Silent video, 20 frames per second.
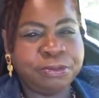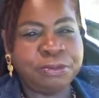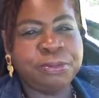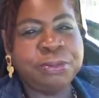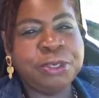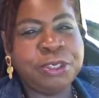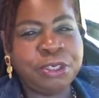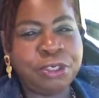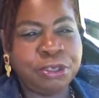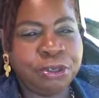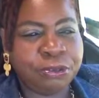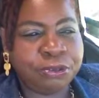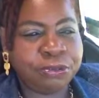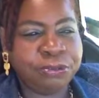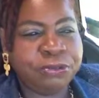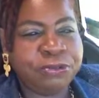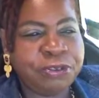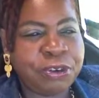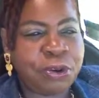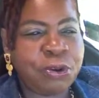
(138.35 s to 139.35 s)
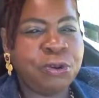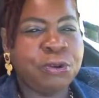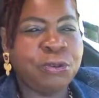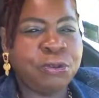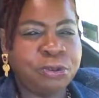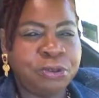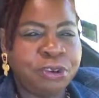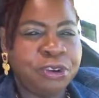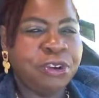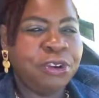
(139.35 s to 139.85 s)
put your
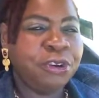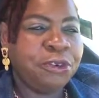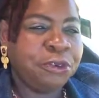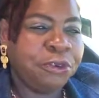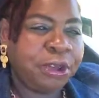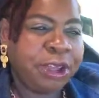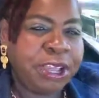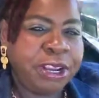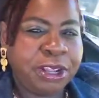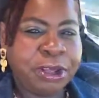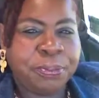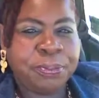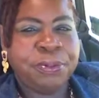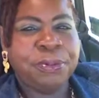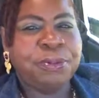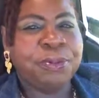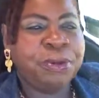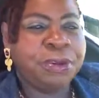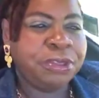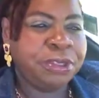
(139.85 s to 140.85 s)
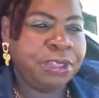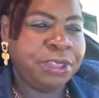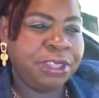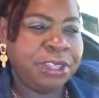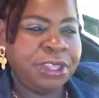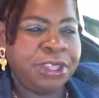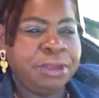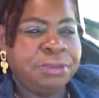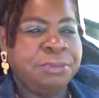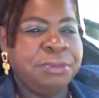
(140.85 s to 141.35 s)
phone right up on
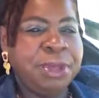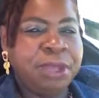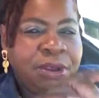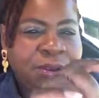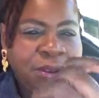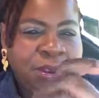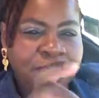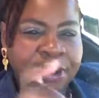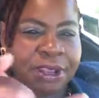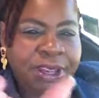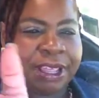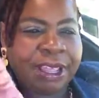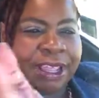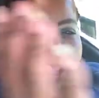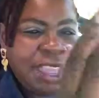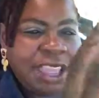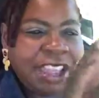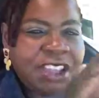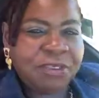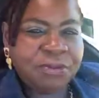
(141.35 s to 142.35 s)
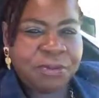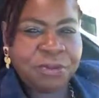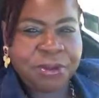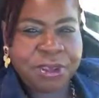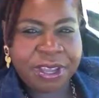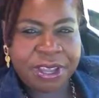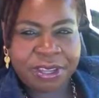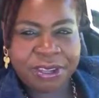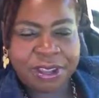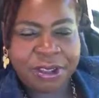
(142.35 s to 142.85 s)
the mirror, like
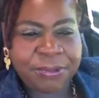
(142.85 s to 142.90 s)
halfway.